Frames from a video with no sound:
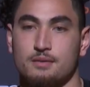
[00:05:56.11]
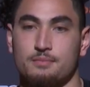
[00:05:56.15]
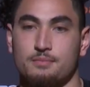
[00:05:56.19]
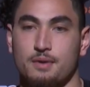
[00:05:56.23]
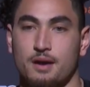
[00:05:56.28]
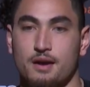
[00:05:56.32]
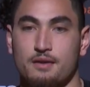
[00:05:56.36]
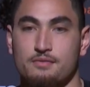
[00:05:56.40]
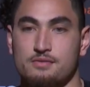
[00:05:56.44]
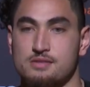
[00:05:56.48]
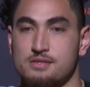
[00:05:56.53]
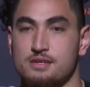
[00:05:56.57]

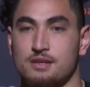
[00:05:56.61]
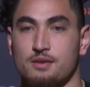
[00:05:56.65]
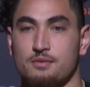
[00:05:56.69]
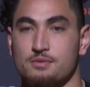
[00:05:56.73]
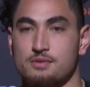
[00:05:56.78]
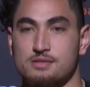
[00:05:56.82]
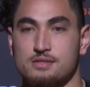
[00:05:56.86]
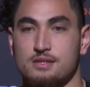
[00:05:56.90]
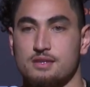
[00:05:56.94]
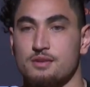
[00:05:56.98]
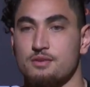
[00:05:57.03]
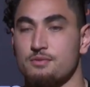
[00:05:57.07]
Obviously, I
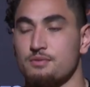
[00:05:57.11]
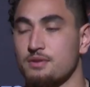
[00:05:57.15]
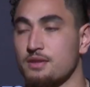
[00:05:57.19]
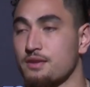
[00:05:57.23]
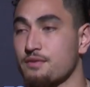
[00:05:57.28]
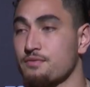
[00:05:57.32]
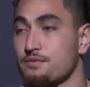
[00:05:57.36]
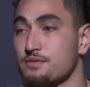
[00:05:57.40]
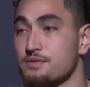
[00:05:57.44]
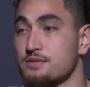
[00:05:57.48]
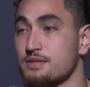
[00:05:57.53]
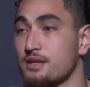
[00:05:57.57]
wasn't here when they
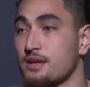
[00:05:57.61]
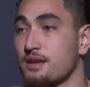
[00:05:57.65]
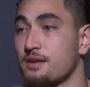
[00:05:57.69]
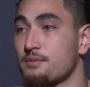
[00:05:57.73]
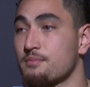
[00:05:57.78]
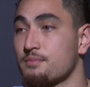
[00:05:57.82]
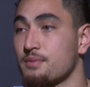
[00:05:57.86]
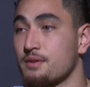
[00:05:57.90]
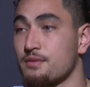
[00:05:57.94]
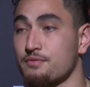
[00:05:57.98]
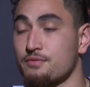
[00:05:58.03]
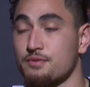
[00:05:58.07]
first came,
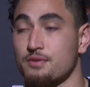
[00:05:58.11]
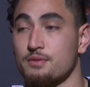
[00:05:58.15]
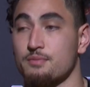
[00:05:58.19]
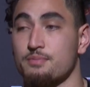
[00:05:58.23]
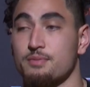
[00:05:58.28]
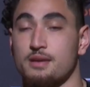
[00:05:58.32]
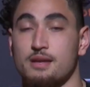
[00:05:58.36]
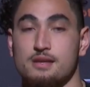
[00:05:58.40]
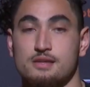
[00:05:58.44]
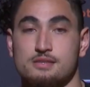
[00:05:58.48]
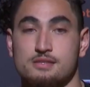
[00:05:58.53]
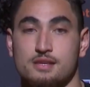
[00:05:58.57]
but from the
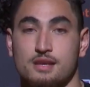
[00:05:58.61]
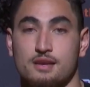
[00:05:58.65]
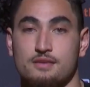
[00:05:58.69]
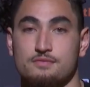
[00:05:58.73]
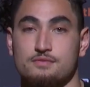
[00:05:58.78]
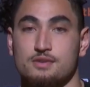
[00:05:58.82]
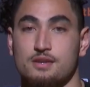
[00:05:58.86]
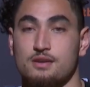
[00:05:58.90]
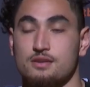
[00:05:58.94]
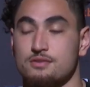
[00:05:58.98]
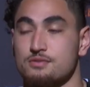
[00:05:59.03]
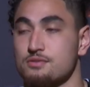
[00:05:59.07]
players that I've
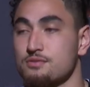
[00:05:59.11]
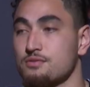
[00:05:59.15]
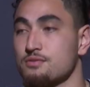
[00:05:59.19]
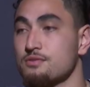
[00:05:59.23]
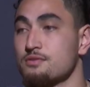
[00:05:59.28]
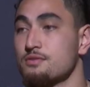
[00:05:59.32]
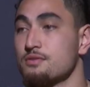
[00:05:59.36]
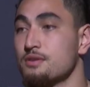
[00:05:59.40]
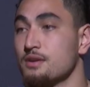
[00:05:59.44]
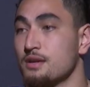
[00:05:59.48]
talked to